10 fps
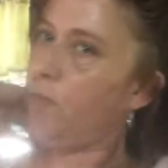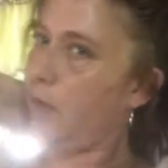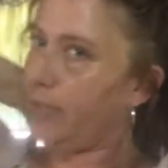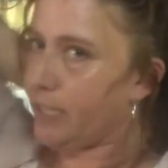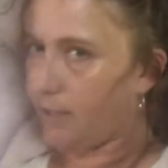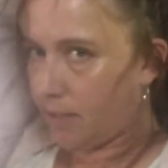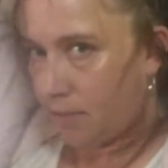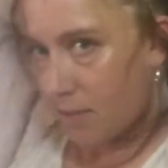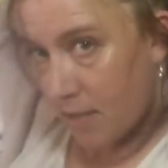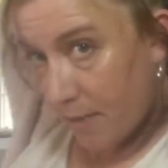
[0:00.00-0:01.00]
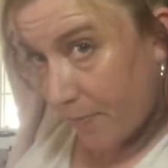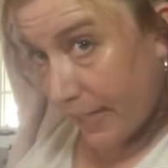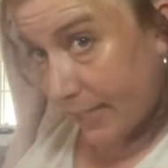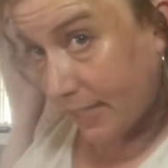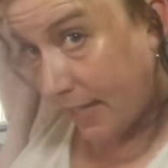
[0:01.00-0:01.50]
Ponytail,
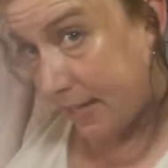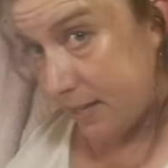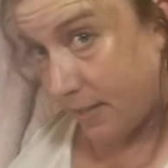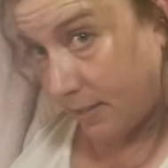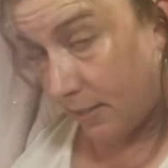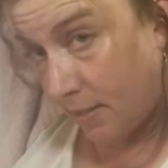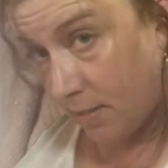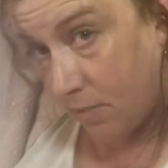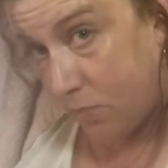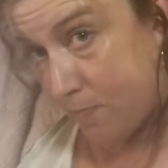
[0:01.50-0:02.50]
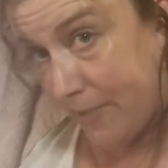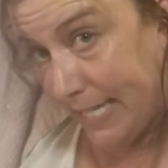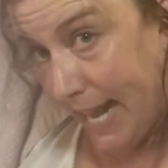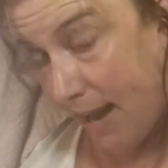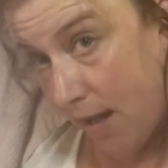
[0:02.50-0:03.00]
biggest thing is,
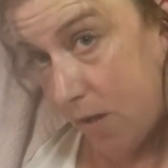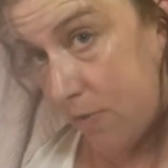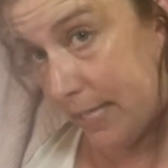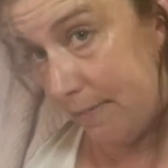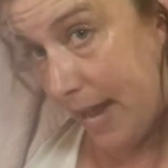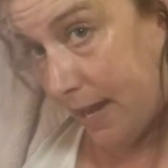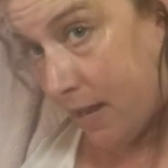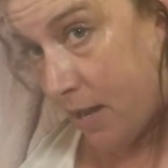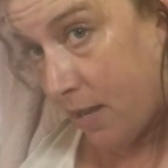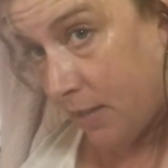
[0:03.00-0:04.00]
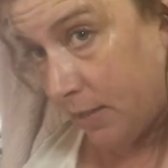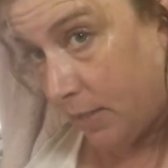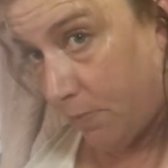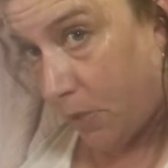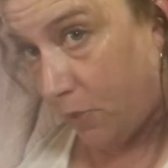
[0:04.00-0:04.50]
mistake I always make,
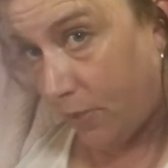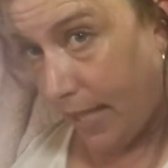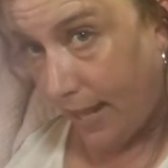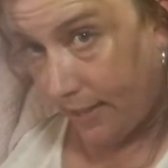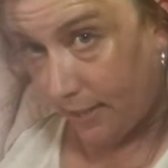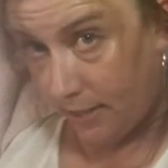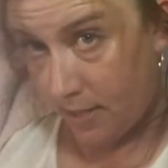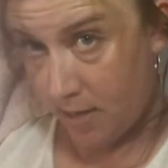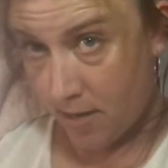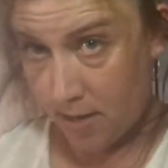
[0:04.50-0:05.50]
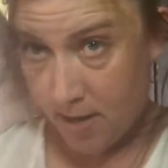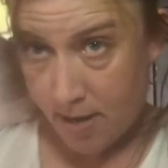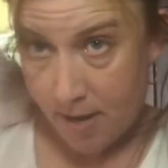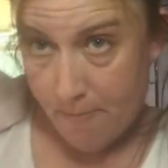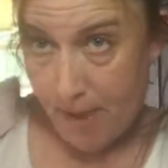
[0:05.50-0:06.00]
smooth this
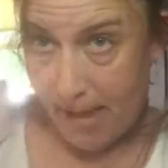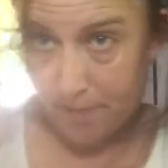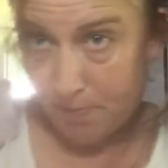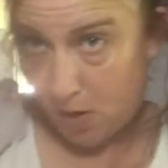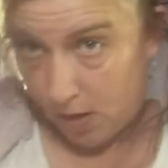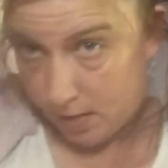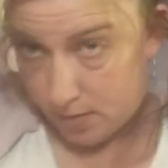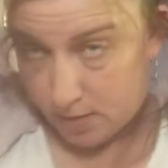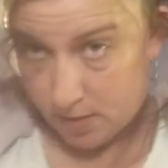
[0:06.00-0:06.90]
back part,